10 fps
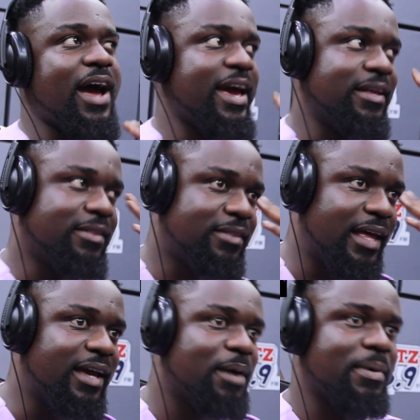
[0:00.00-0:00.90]
I
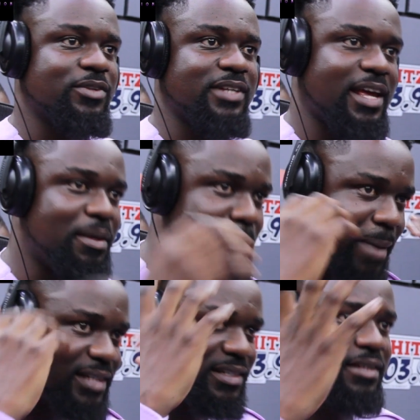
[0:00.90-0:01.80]
think about it. I
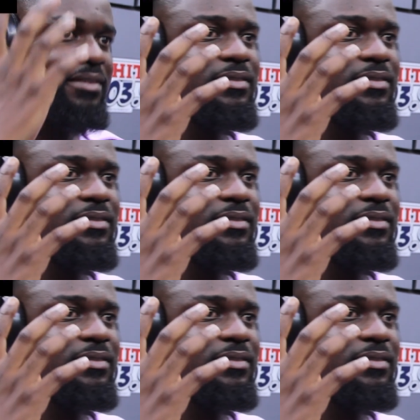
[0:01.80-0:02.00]
imagine it.